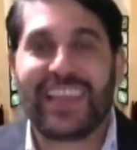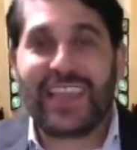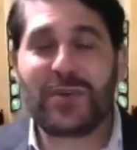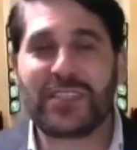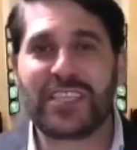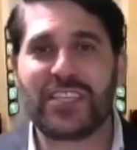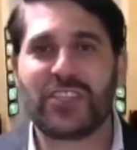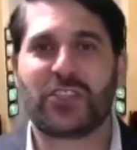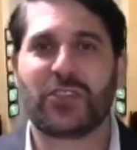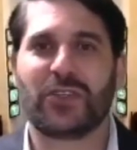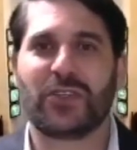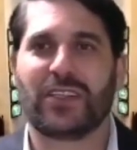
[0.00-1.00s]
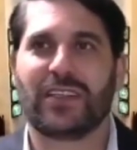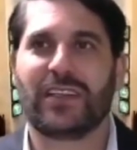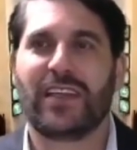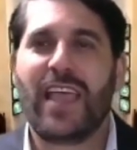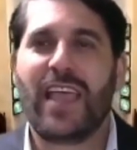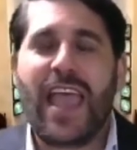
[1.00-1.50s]
He was in shul.
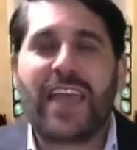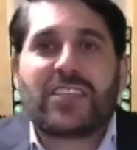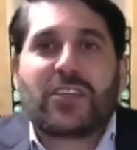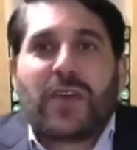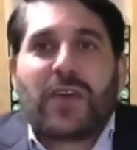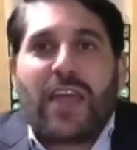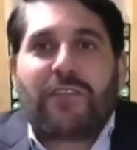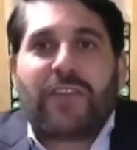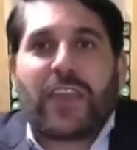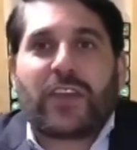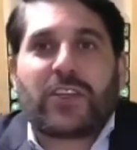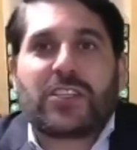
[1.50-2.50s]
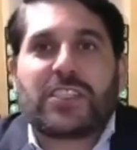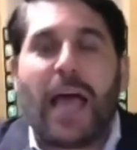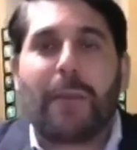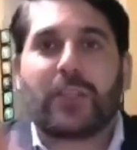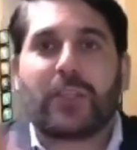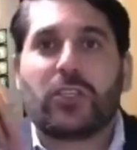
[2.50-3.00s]
And his grandfather, his
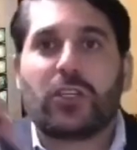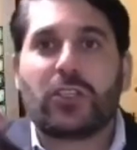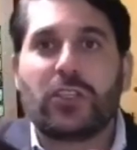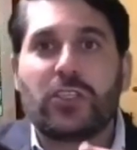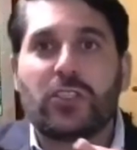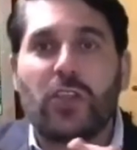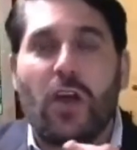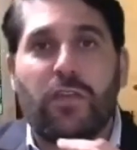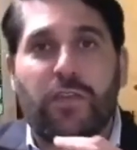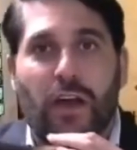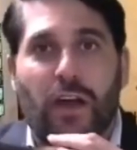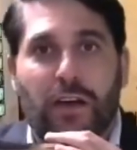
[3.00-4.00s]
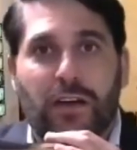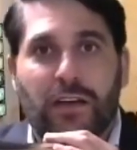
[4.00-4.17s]
Saba, took the shofar